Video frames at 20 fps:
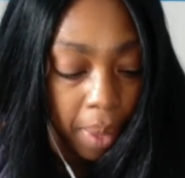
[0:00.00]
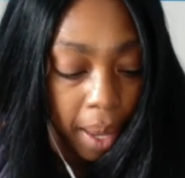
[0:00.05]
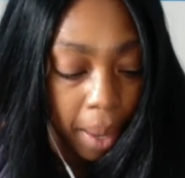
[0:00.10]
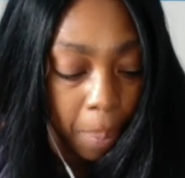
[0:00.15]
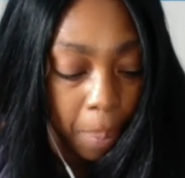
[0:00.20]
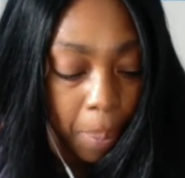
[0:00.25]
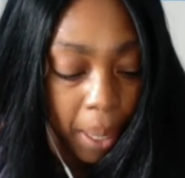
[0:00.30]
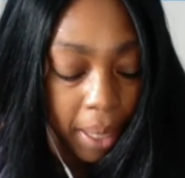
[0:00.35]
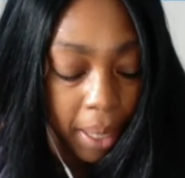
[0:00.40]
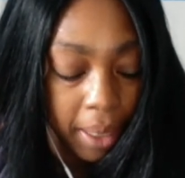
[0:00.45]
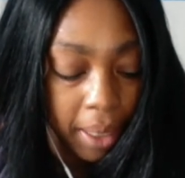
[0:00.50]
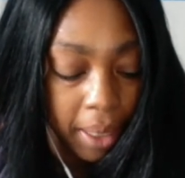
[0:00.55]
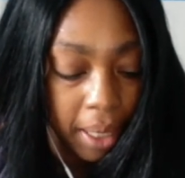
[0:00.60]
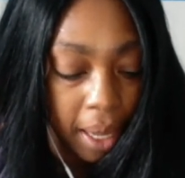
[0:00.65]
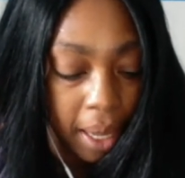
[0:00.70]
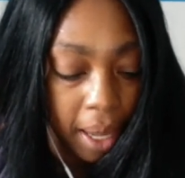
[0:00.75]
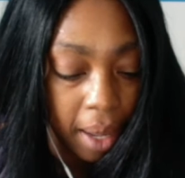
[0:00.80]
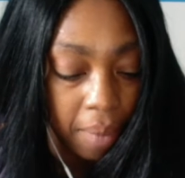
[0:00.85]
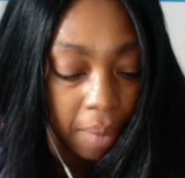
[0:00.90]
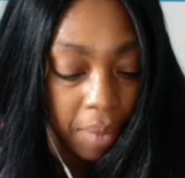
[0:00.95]
but
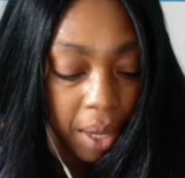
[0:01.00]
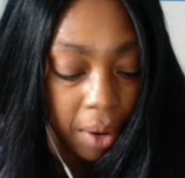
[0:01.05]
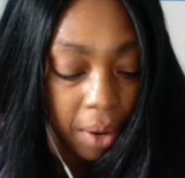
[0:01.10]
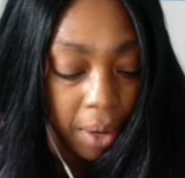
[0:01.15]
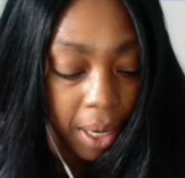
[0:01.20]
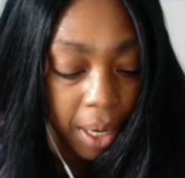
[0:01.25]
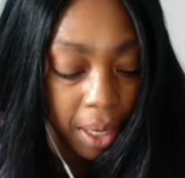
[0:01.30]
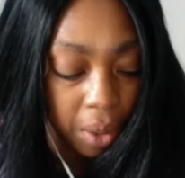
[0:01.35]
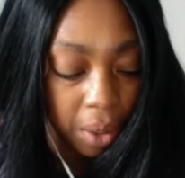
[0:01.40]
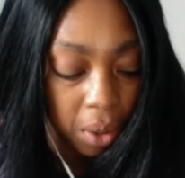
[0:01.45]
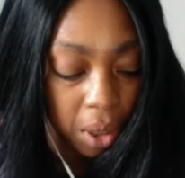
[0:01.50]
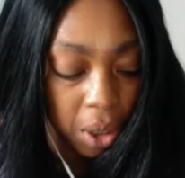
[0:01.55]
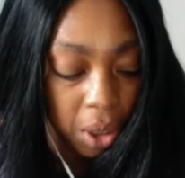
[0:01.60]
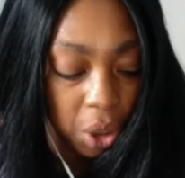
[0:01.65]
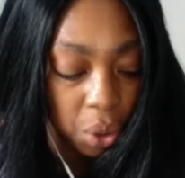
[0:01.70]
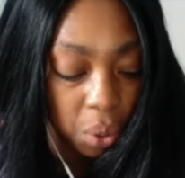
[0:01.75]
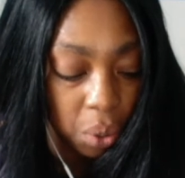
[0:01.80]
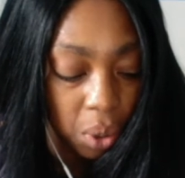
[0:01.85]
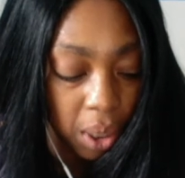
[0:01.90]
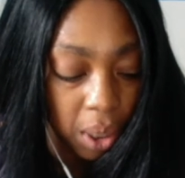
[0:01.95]
they're in a
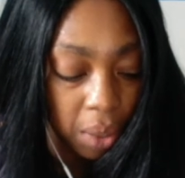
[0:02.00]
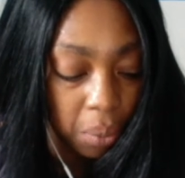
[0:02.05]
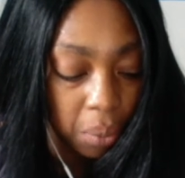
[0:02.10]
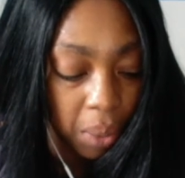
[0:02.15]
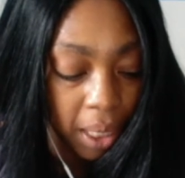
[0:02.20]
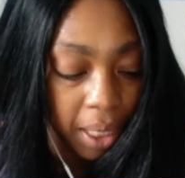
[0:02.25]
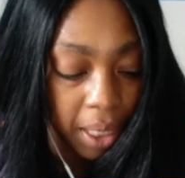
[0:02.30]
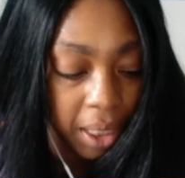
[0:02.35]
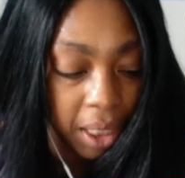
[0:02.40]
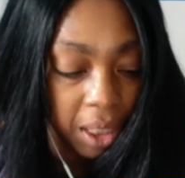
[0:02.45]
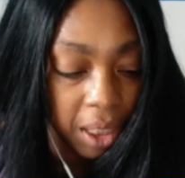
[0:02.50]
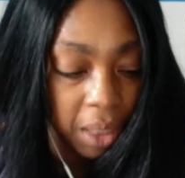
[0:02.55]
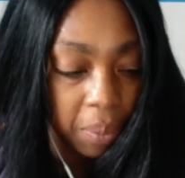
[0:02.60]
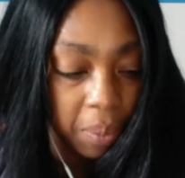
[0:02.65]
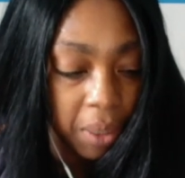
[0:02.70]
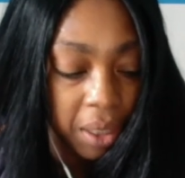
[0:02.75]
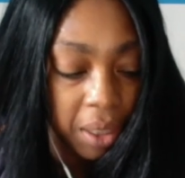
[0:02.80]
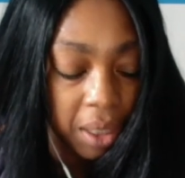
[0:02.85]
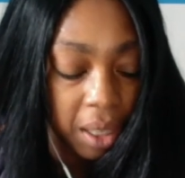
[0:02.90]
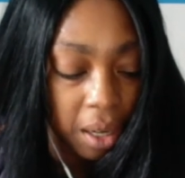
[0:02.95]
controlling relationship.
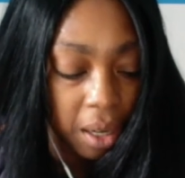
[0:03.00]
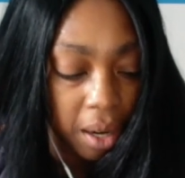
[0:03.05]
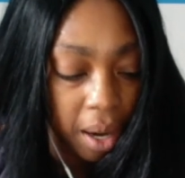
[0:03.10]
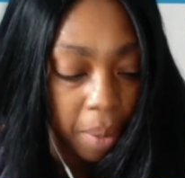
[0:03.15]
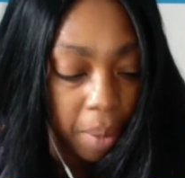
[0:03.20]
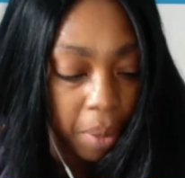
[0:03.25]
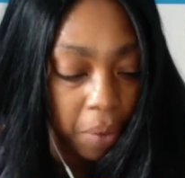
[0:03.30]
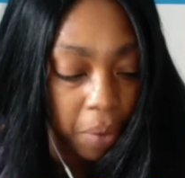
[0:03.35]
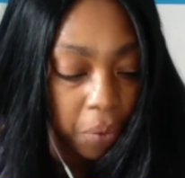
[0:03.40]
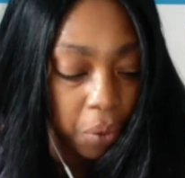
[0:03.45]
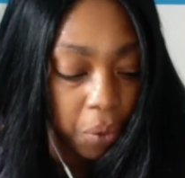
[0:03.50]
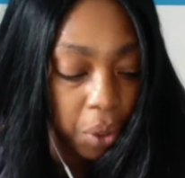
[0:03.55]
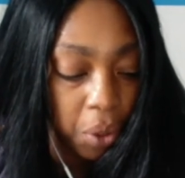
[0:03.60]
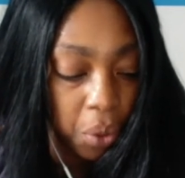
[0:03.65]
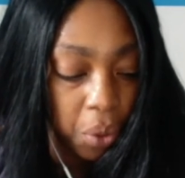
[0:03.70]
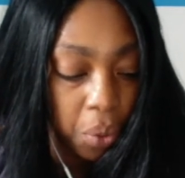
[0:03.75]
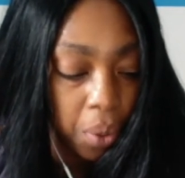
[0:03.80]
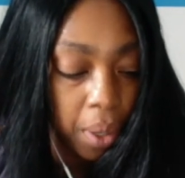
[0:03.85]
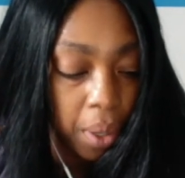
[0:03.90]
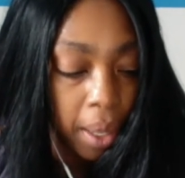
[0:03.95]
It's karma for
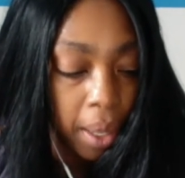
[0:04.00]
you